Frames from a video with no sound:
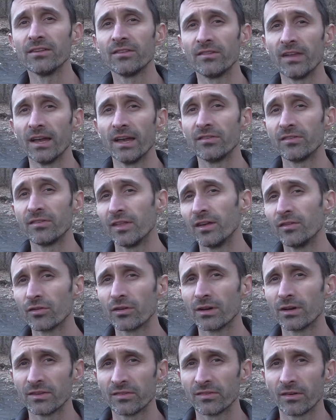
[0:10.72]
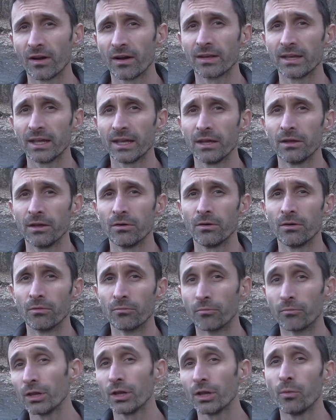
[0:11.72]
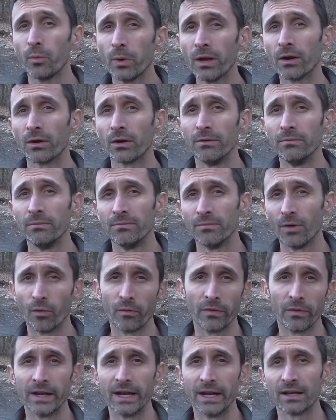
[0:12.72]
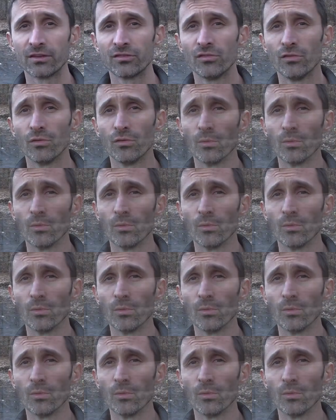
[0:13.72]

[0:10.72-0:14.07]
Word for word: States, things are going to start getting really weird over the next two